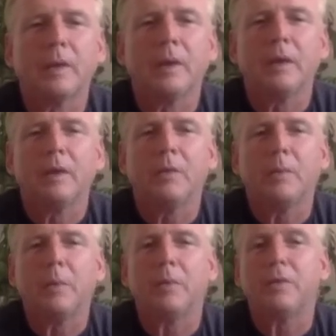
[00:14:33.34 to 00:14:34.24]

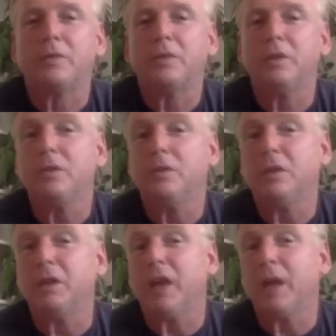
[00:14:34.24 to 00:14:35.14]
Remember, if you're seeing your
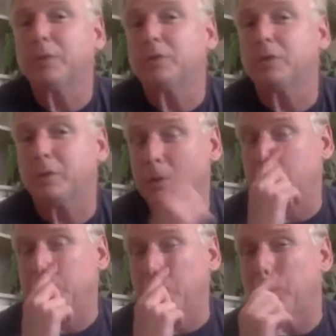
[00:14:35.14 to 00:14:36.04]
kneecaps, you're
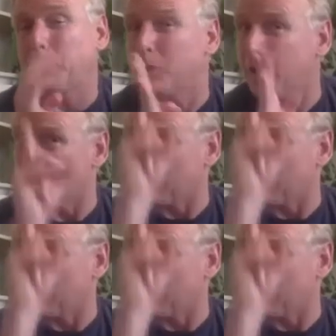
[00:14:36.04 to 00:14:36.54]
doing it wrong.